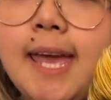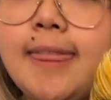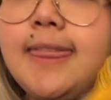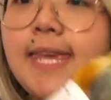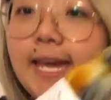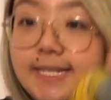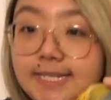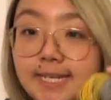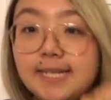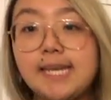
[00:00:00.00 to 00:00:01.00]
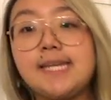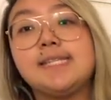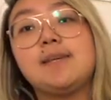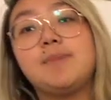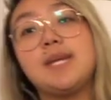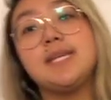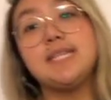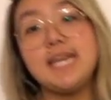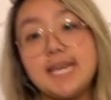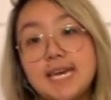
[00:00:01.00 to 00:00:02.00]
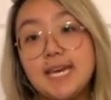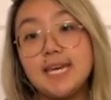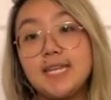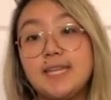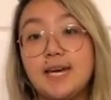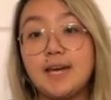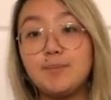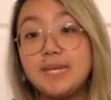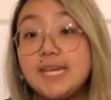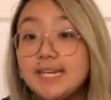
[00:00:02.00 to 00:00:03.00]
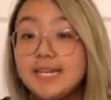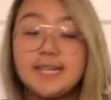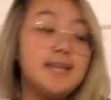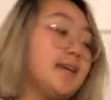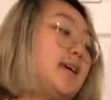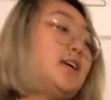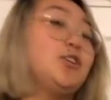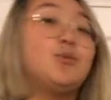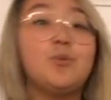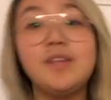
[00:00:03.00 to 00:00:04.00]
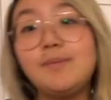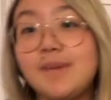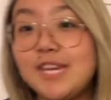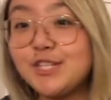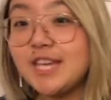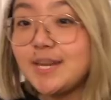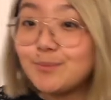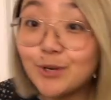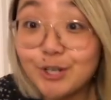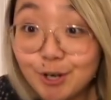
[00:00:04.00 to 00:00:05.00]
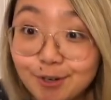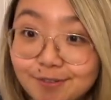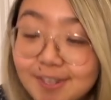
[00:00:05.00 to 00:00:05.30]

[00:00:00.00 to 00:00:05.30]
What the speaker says: And the idea is I'm gonna take that beginning with me to Edinburgh Yarn